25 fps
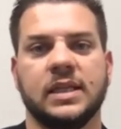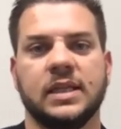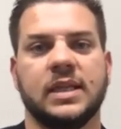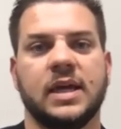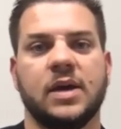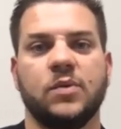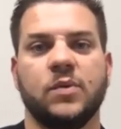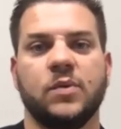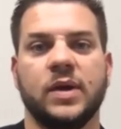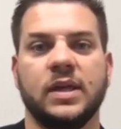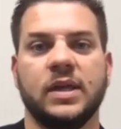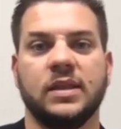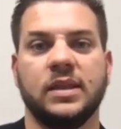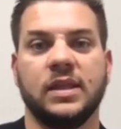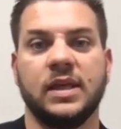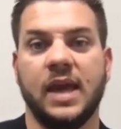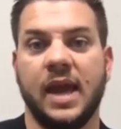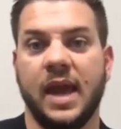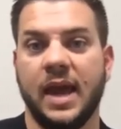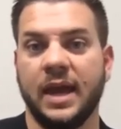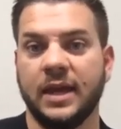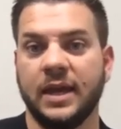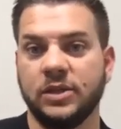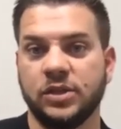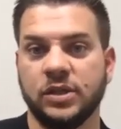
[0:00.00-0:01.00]
That way the
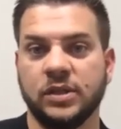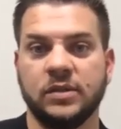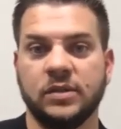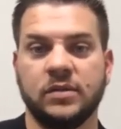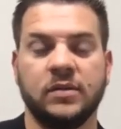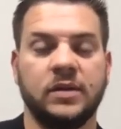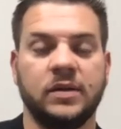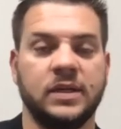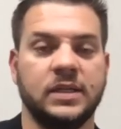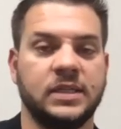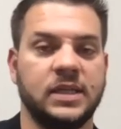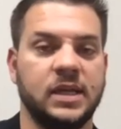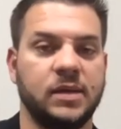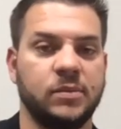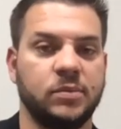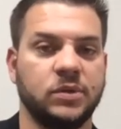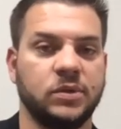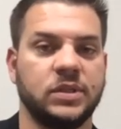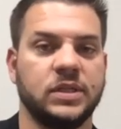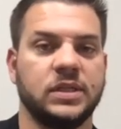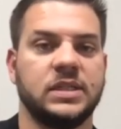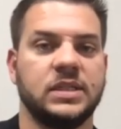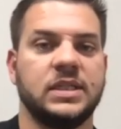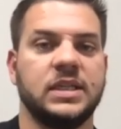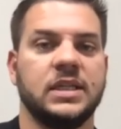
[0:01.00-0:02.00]
agent is able
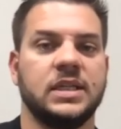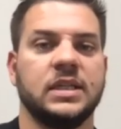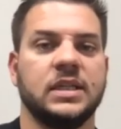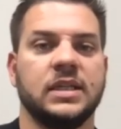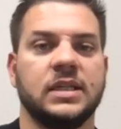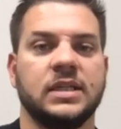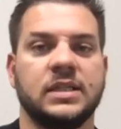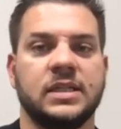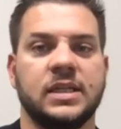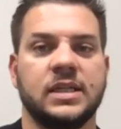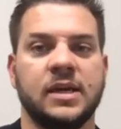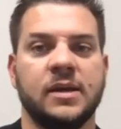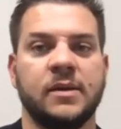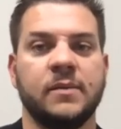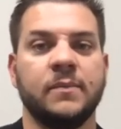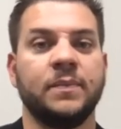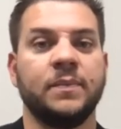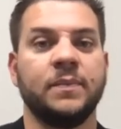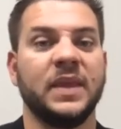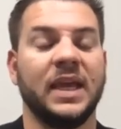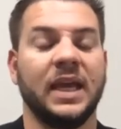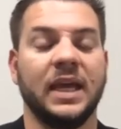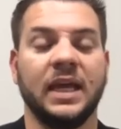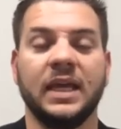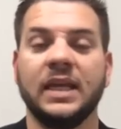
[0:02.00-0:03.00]
to see the listing.
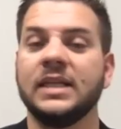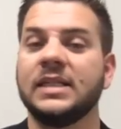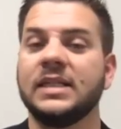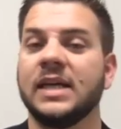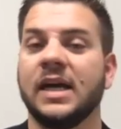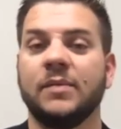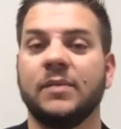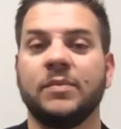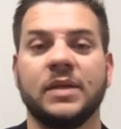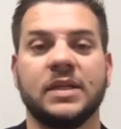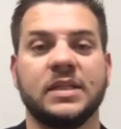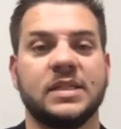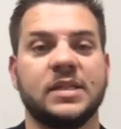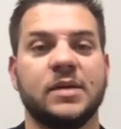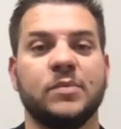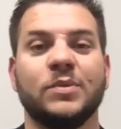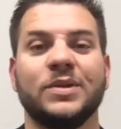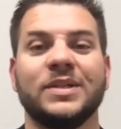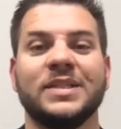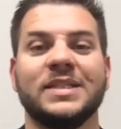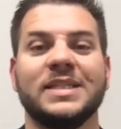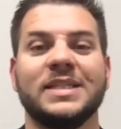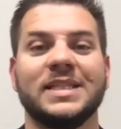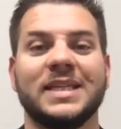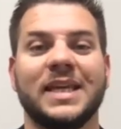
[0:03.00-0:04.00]
Anytime that
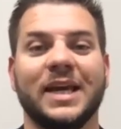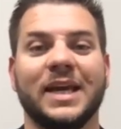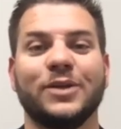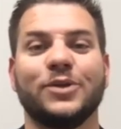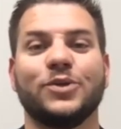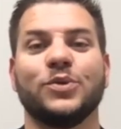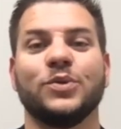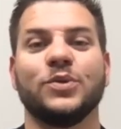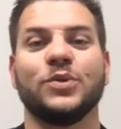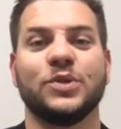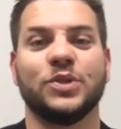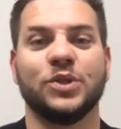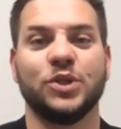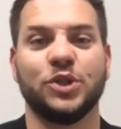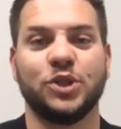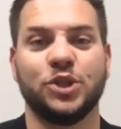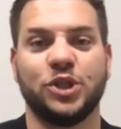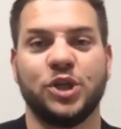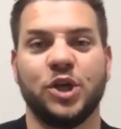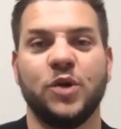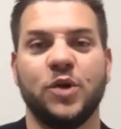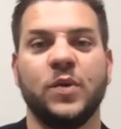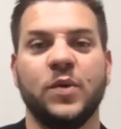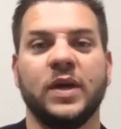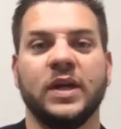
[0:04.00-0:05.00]
someone schedules a
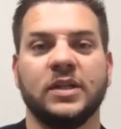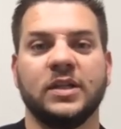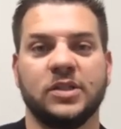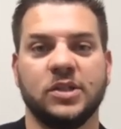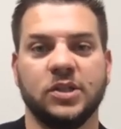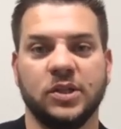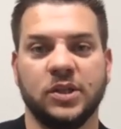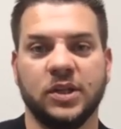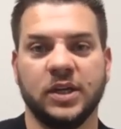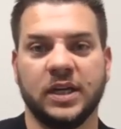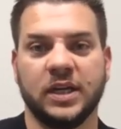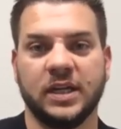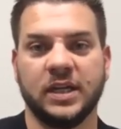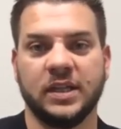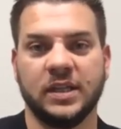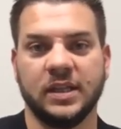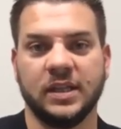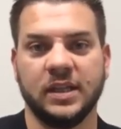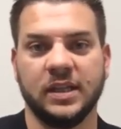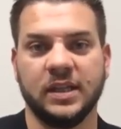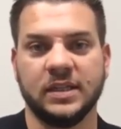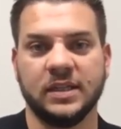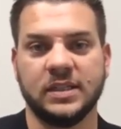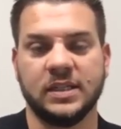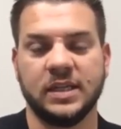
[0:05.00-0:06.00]
showing to look at the
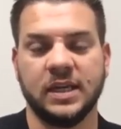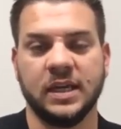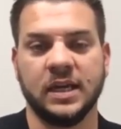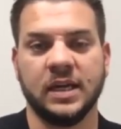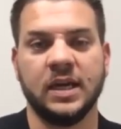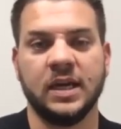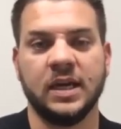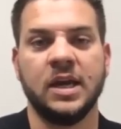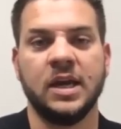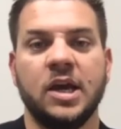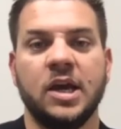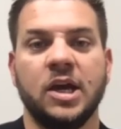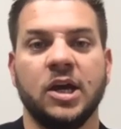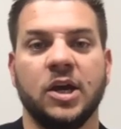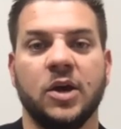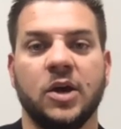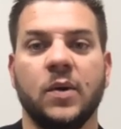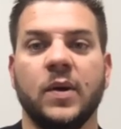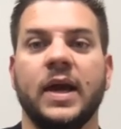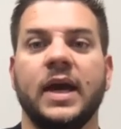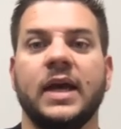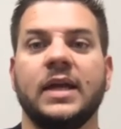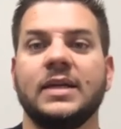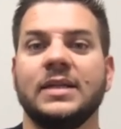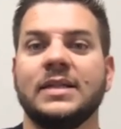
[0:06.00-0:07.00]
listing, go
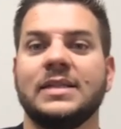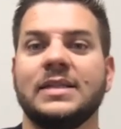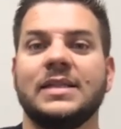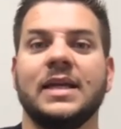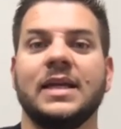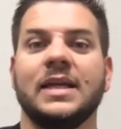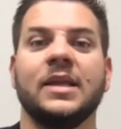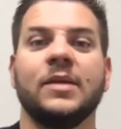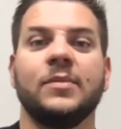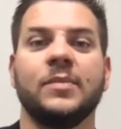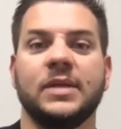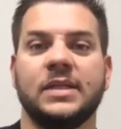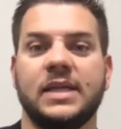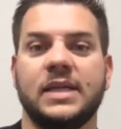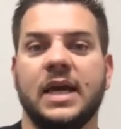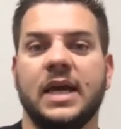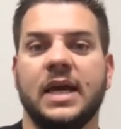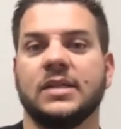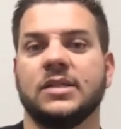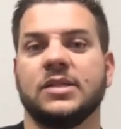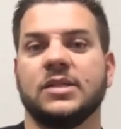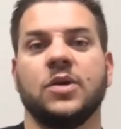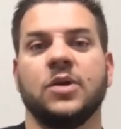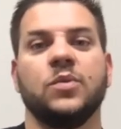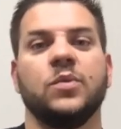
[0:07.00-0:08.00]
ahead and send them a
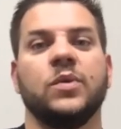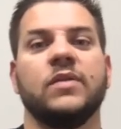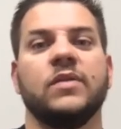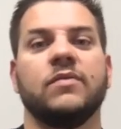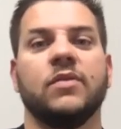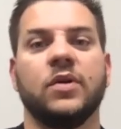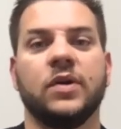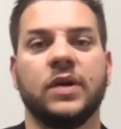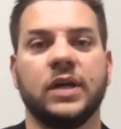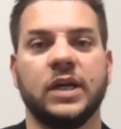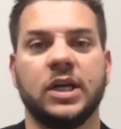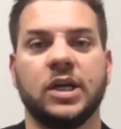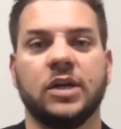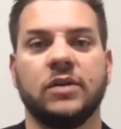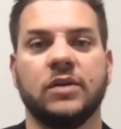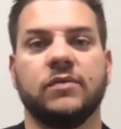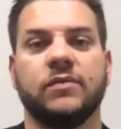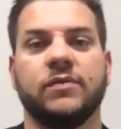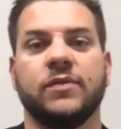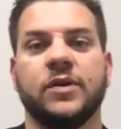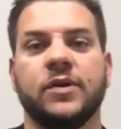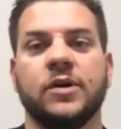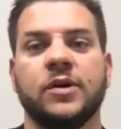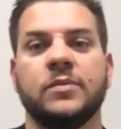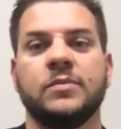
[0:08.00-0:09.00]
text. Go, we've already
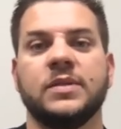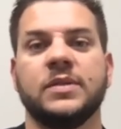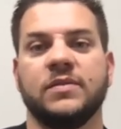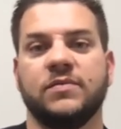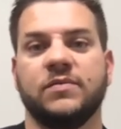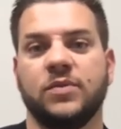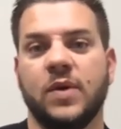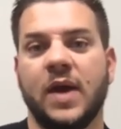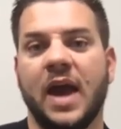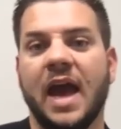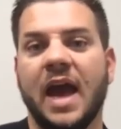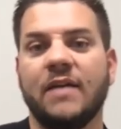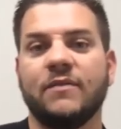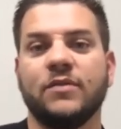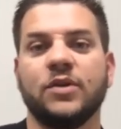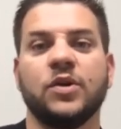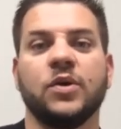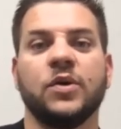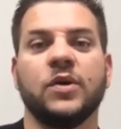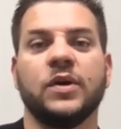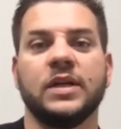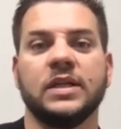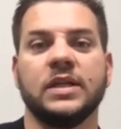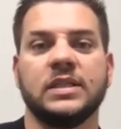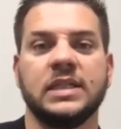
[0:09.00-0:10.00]
confirmed. If you haven't
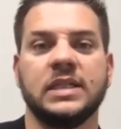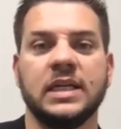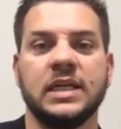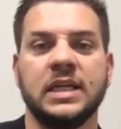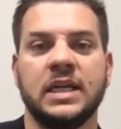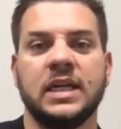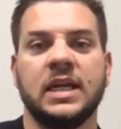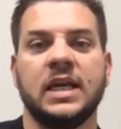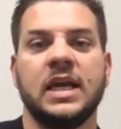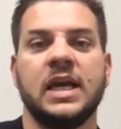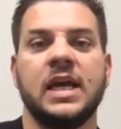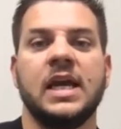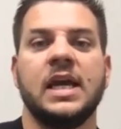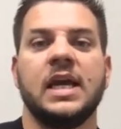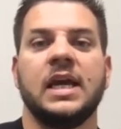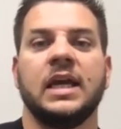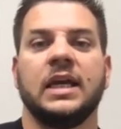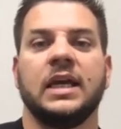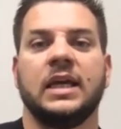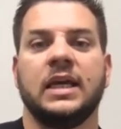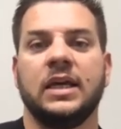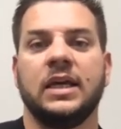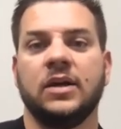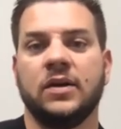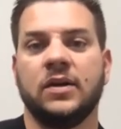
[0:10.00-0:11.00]
already seen it,
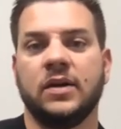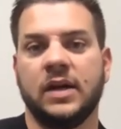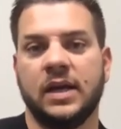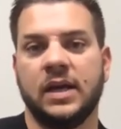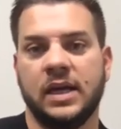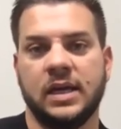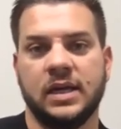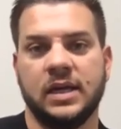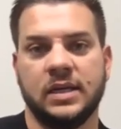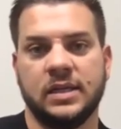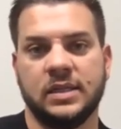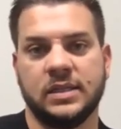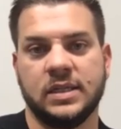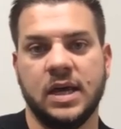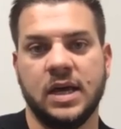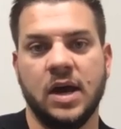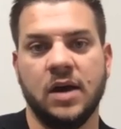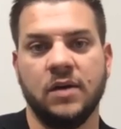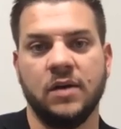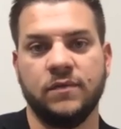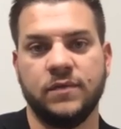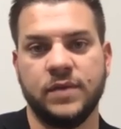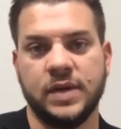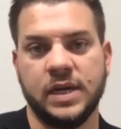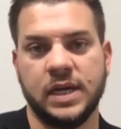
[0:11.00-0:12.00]
here is
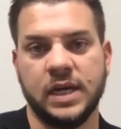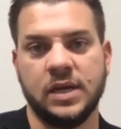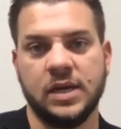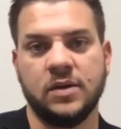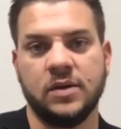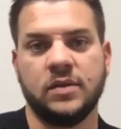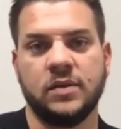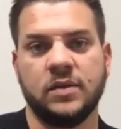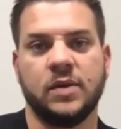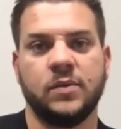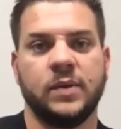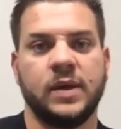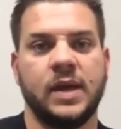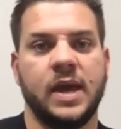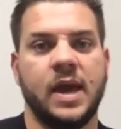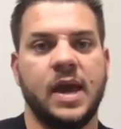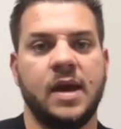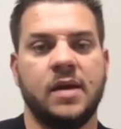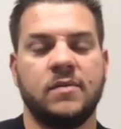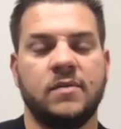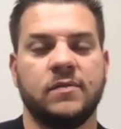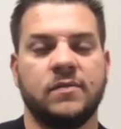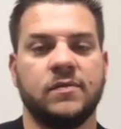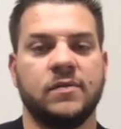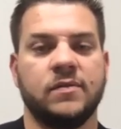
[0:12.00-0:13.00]
a video that we
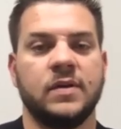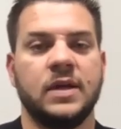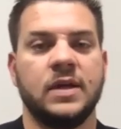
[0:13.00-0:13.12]
have.